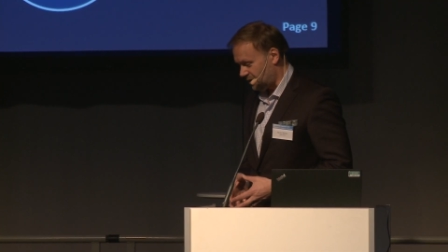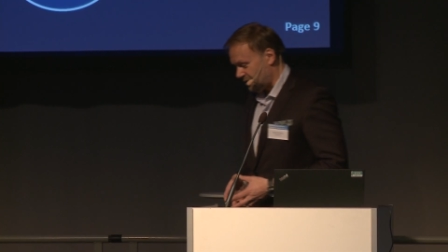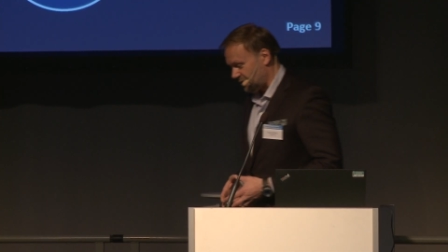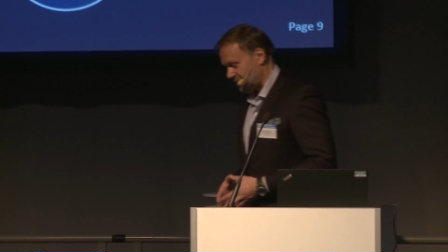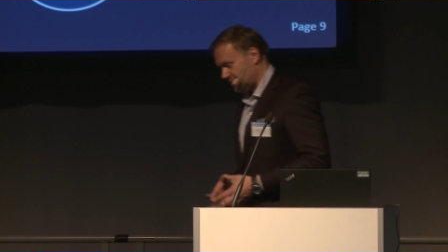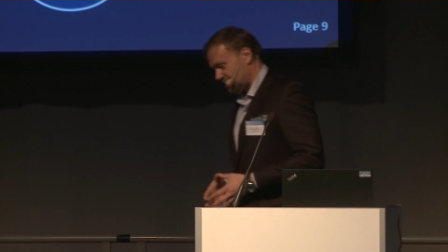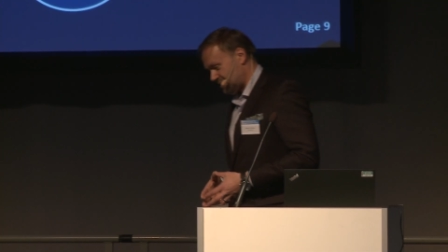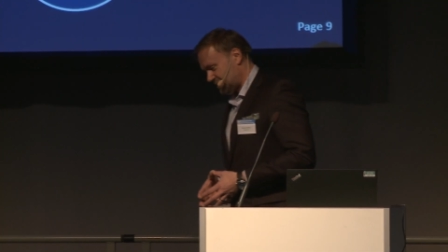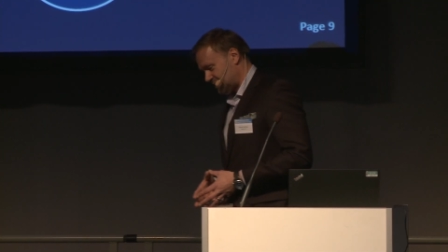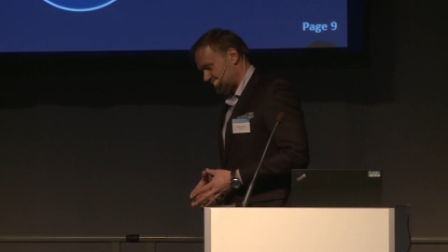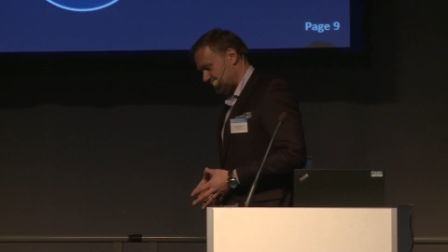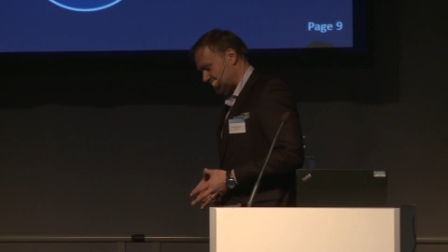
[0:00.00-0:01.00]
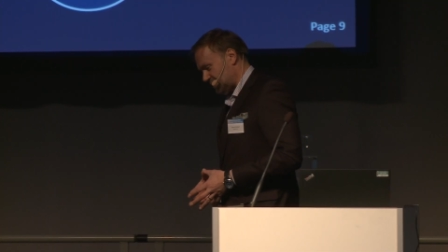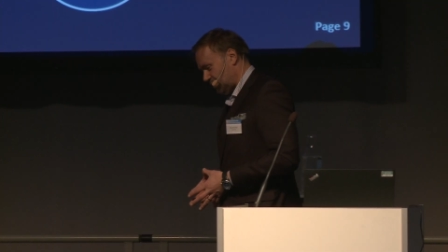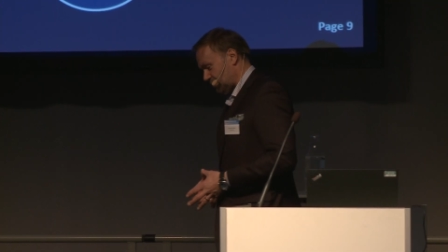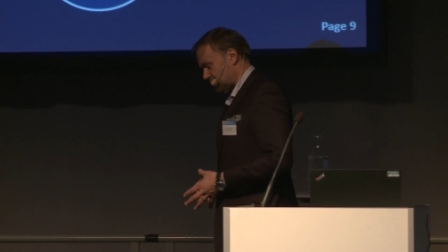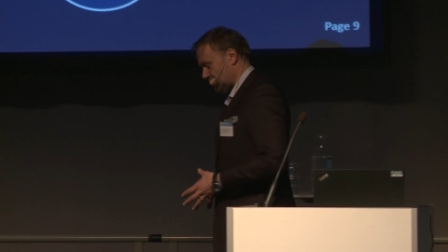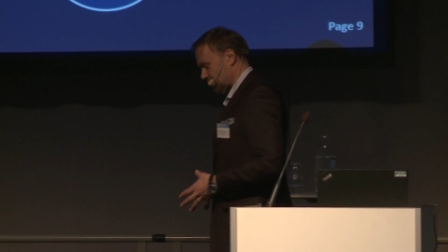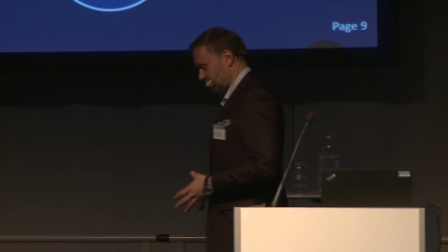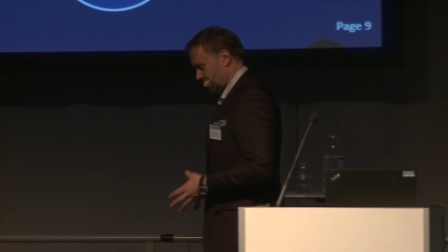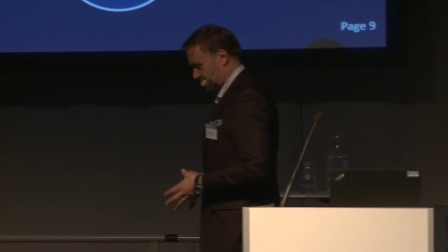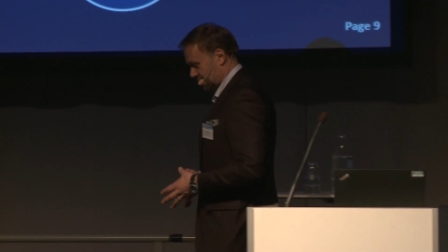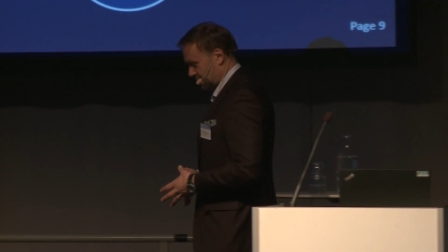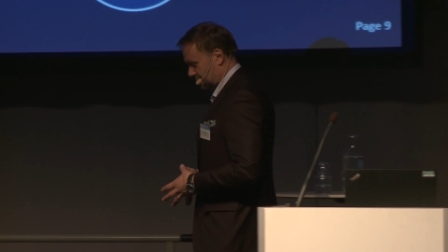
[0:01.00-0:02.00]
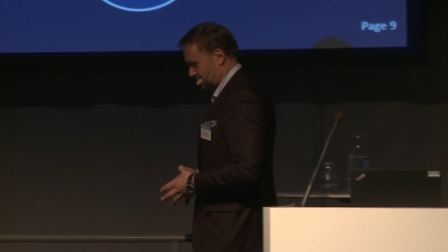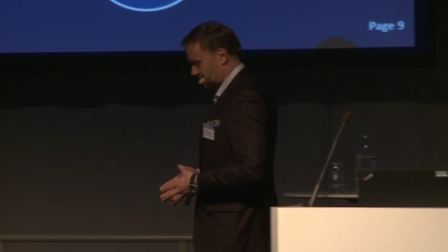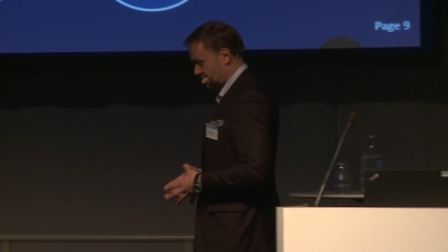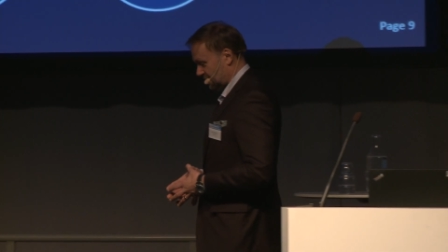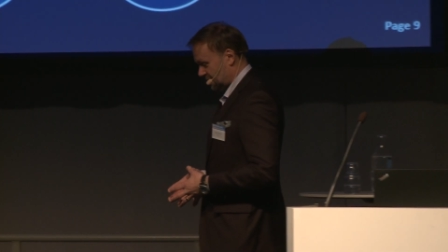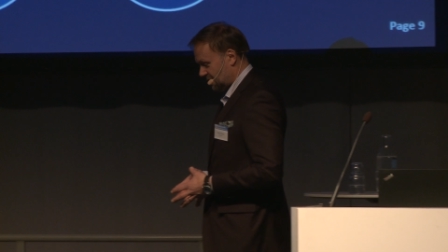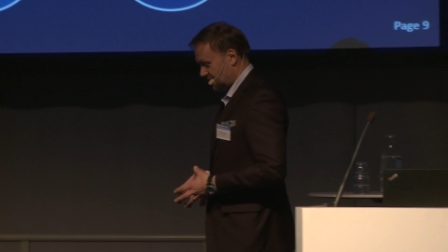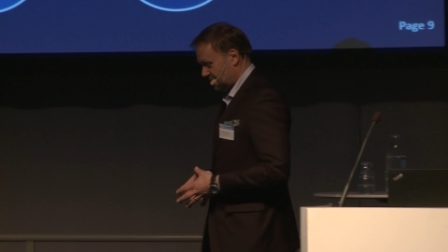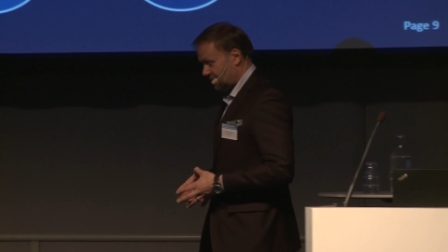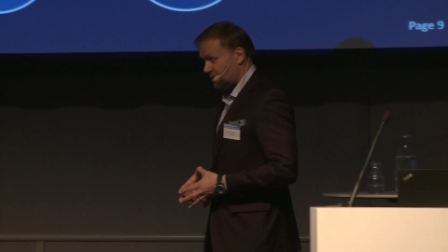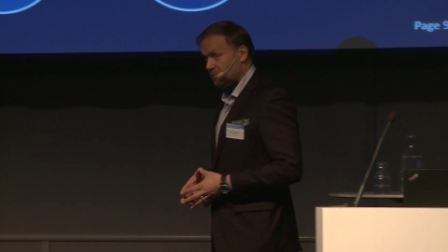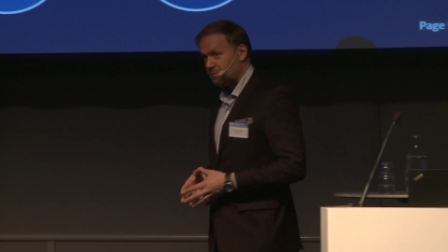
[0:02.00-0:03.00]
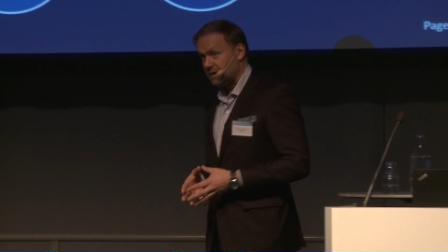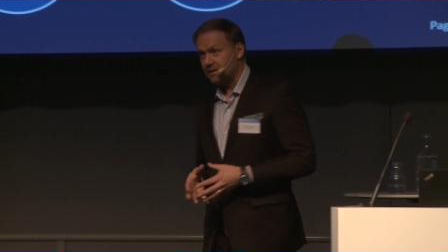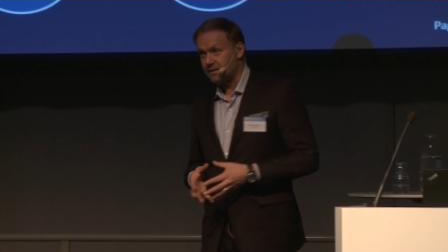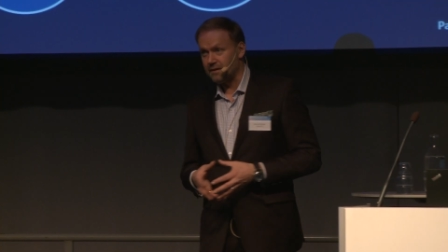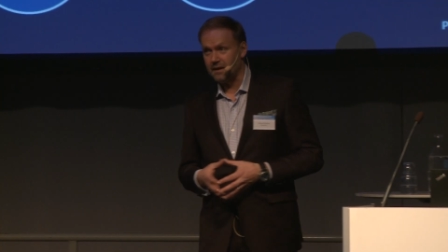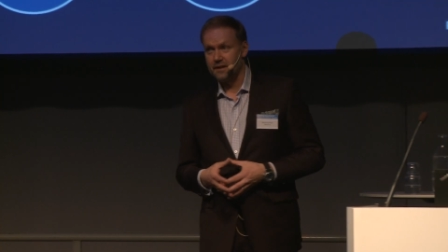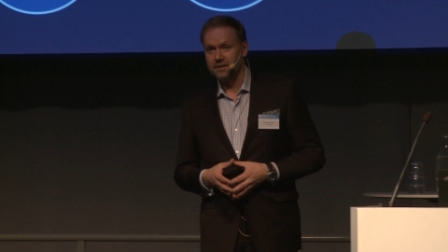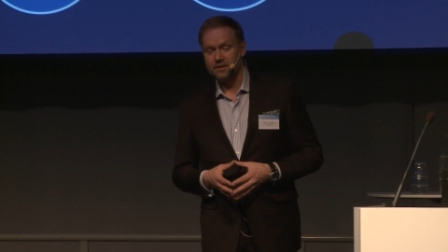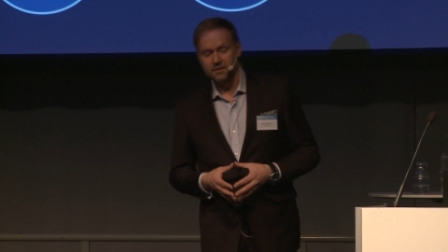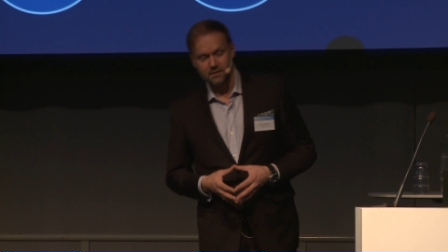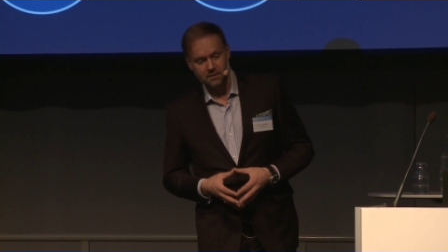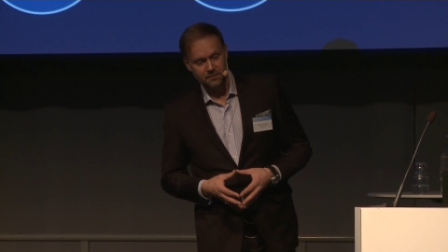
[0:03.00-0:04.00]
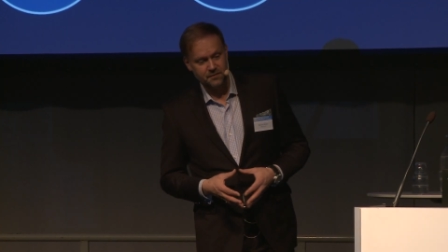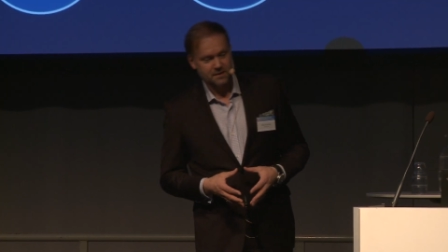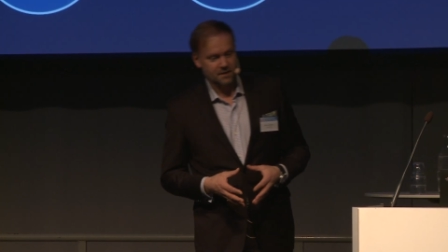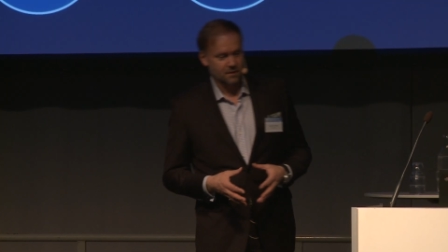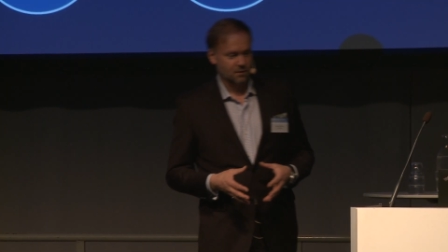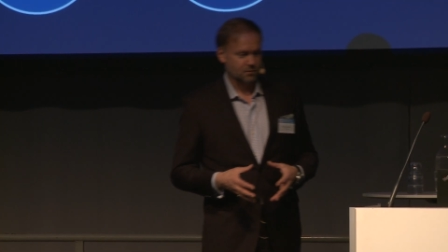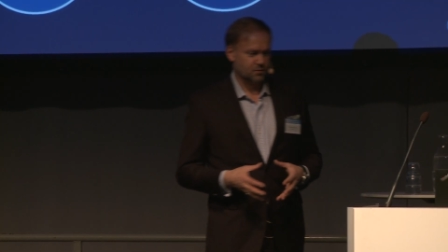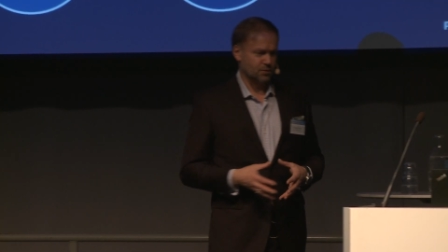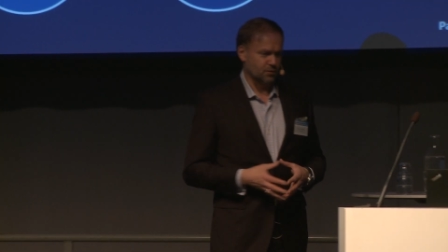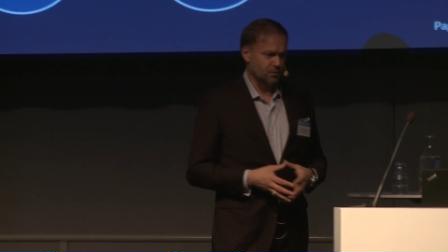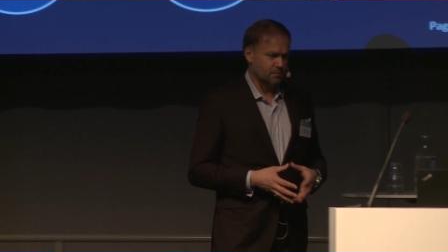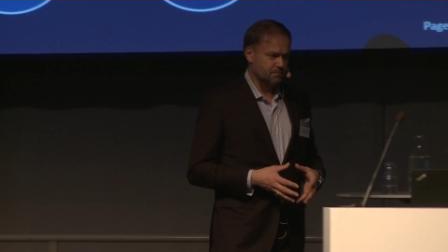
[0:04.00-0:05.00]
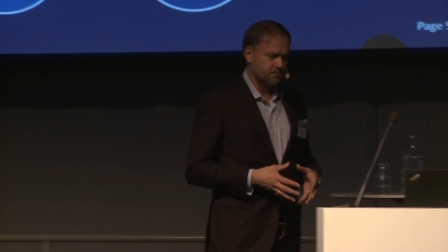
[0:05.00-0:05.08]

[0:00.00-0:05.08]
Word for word: are uh, also working on methanation of CO2.